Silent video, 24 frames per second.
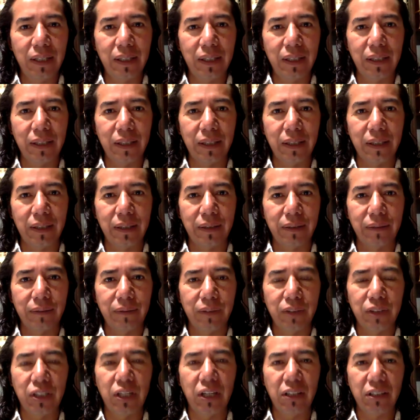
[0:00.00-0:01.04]
uh,
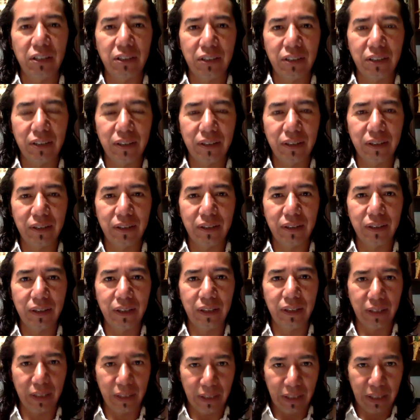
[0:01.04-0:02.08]
judge
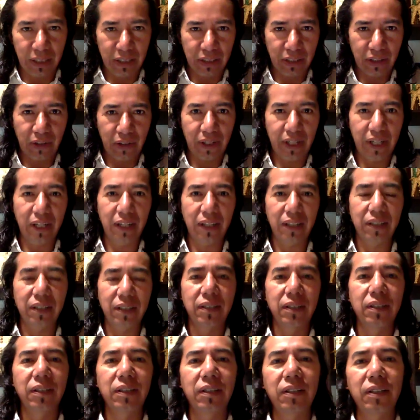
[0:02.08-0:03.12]
in, in this area
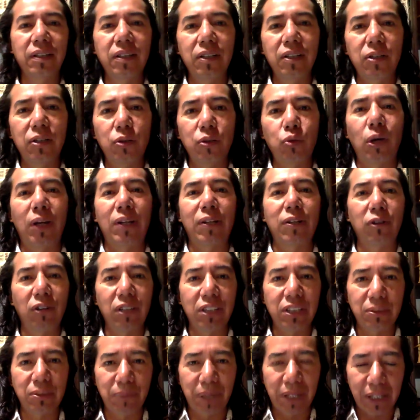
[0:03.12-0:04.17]
to
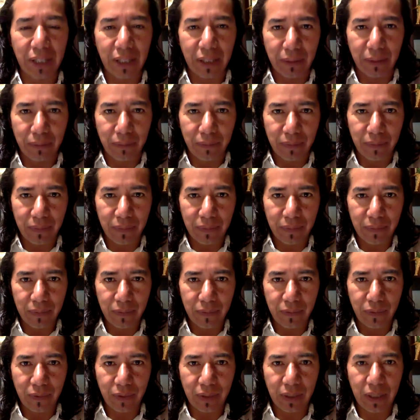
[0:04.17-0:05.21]
acknowledge my name
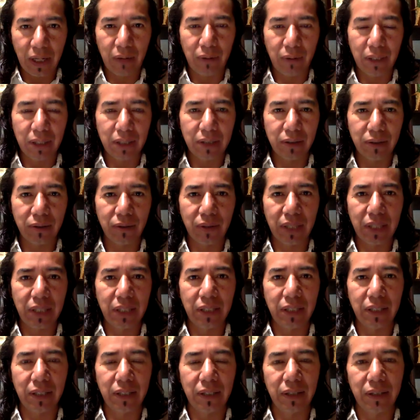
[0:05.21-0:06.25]
when I was
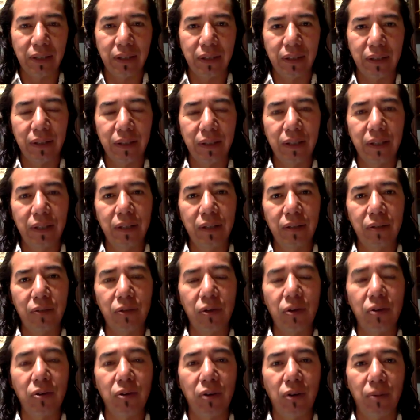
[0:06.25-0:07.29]
already
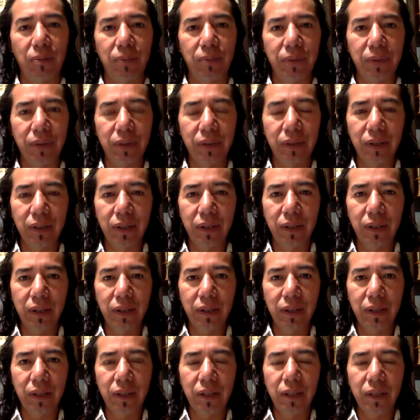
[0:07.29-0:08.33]
grown up.
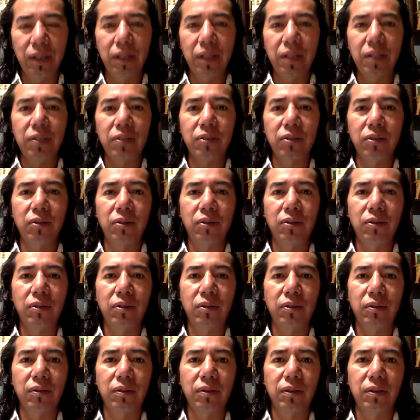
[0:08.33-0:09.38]

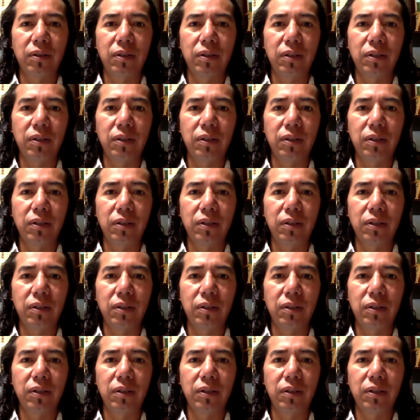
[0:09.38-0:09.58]
So